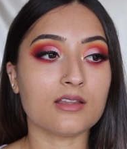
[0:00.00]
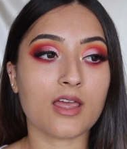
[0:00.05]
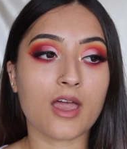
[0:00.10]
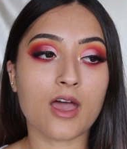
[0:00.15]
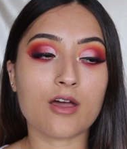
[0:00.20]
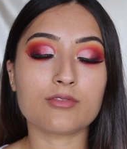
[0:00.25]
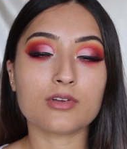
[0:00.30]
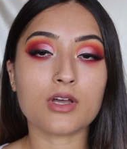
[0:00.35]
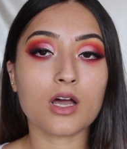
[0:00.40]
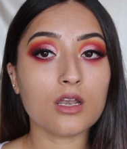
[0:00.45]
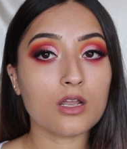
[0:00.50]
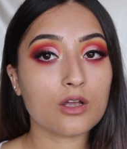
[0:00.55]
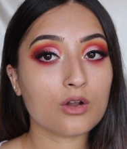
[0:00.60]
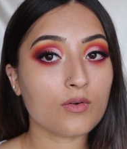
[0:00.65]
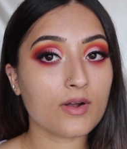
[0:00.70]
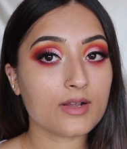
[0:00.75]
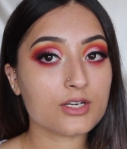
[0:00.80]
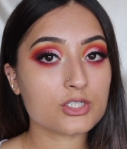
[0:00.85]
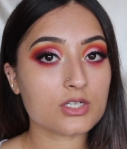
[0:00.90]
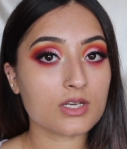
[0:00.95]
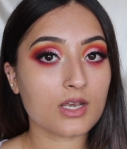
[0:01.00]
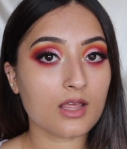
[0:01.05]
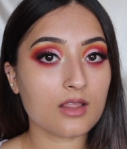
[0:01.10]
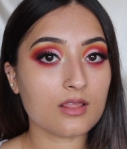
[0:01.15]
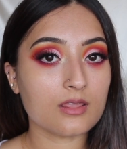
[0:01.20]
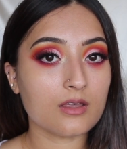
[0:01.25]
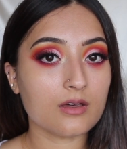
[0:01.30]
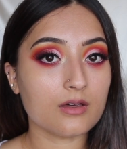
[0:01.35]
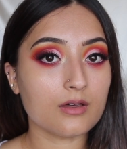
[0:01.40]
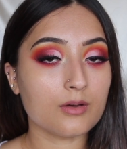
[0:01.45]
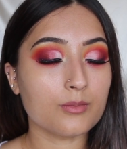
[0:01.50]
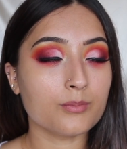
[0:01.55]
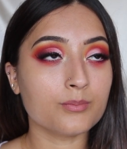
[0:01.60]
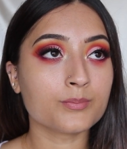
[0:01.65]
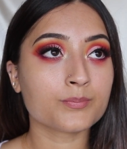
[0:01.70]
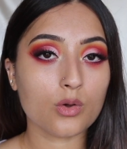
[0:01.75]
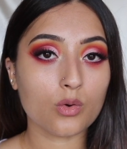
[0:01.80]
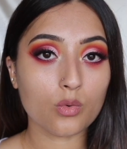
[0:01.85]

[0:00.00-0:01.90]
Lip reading: they have color correction in them,